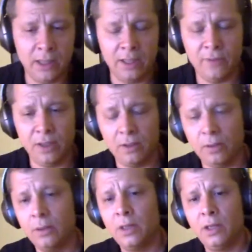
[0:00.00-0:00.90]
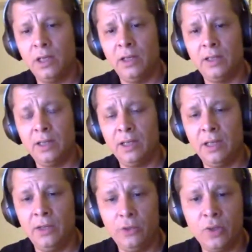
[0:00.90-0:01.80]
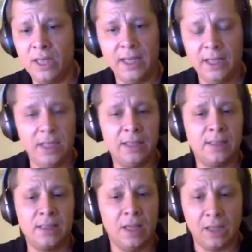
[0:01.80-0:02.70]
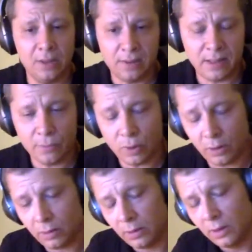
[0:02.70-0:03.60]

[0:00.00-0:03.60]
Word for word: in UK, it's not the same world.